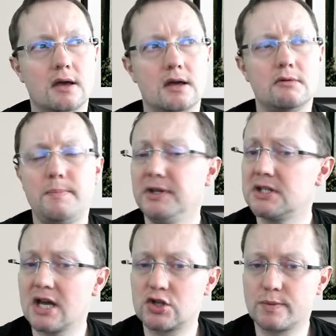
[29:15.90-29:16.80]
repeated
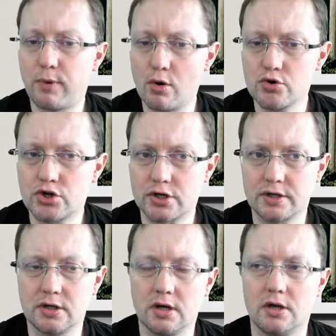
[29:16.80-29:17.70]

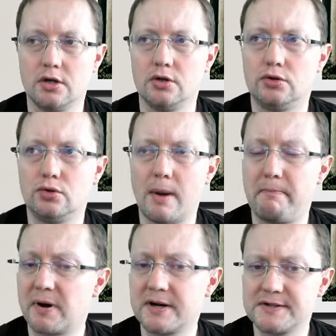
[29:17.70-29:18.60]
exposure to a
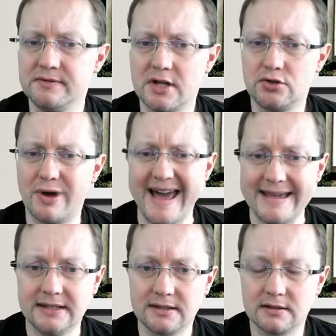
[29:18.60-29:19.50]
person that you
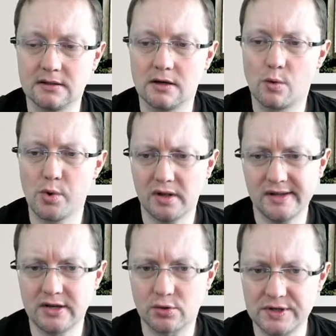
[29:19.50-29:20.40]
hate will
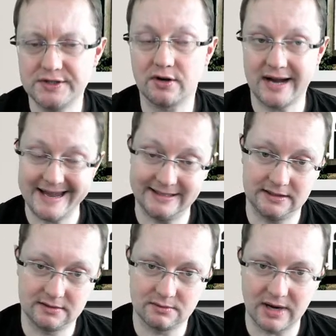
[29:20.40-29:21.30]
increase your hate
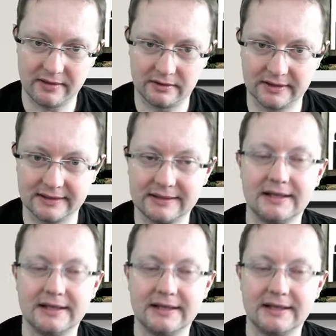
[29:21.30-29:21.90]
rather than